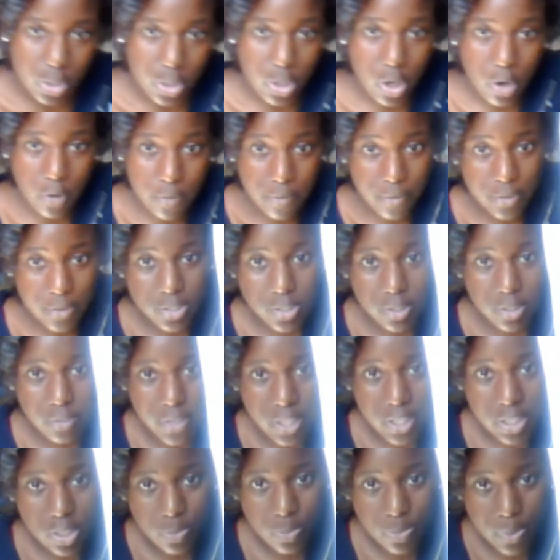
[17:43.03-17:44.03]
go for
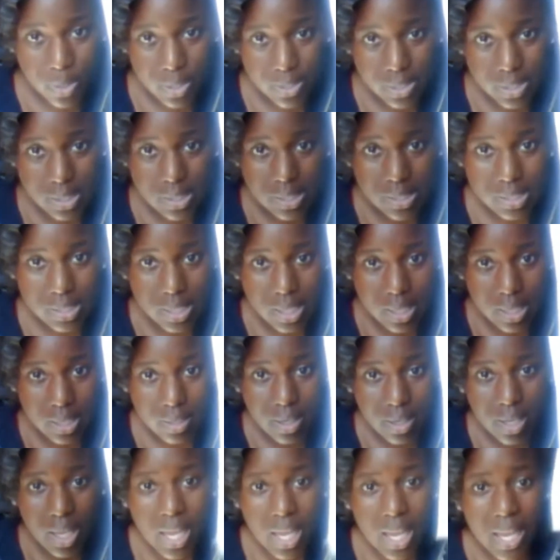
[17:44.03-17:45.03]
survey coupons
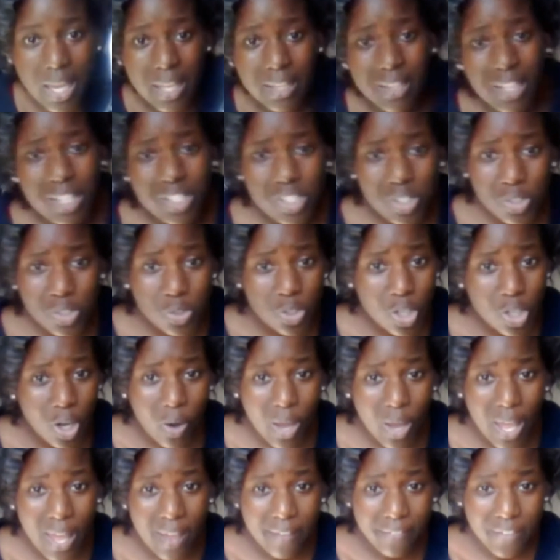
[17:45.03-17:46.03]
instead. Unless you
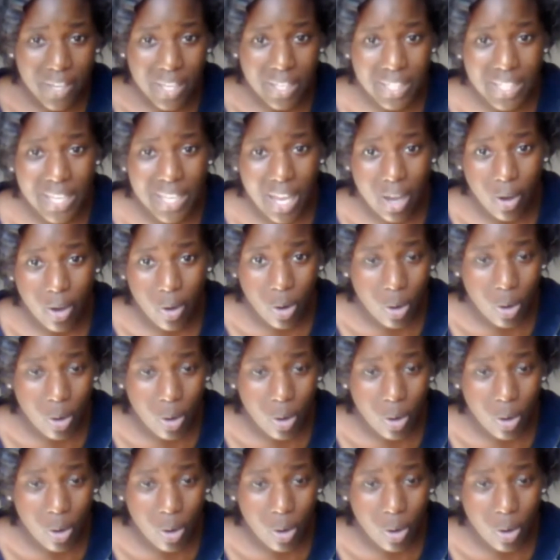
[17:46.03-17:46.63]
don't have any at